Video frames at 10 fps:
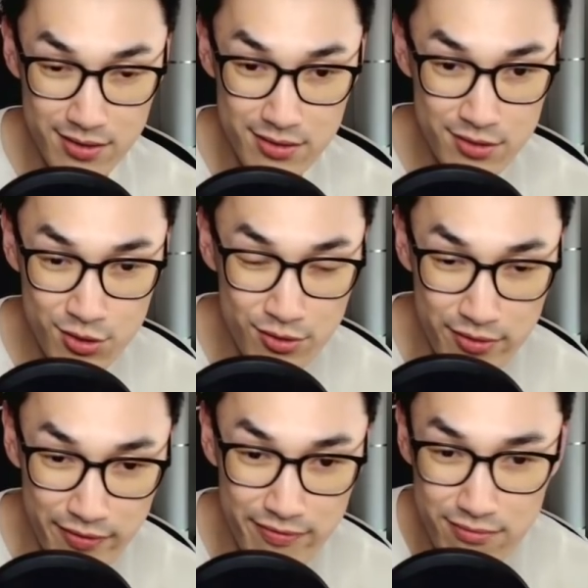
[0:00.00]
dude,
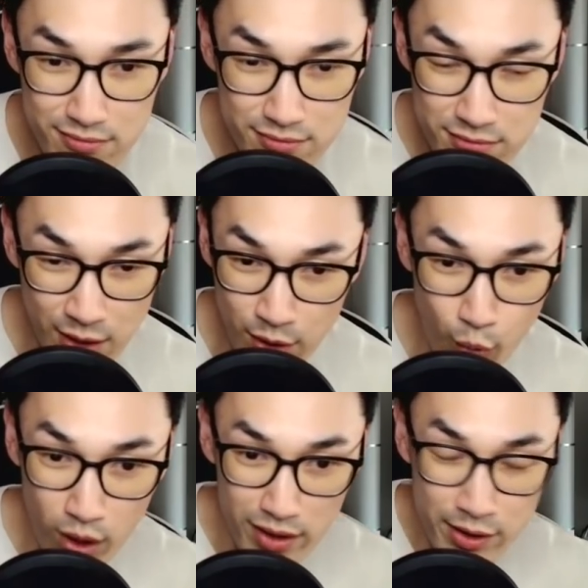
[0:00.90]
like
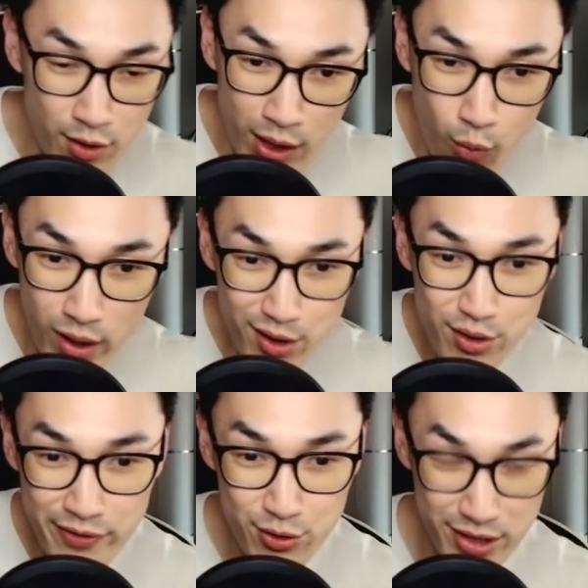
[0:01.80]
what, what can you
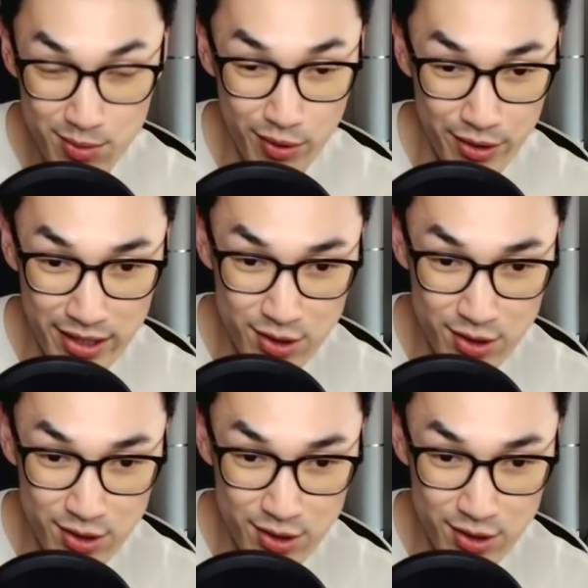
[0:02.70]
even do at this point, right?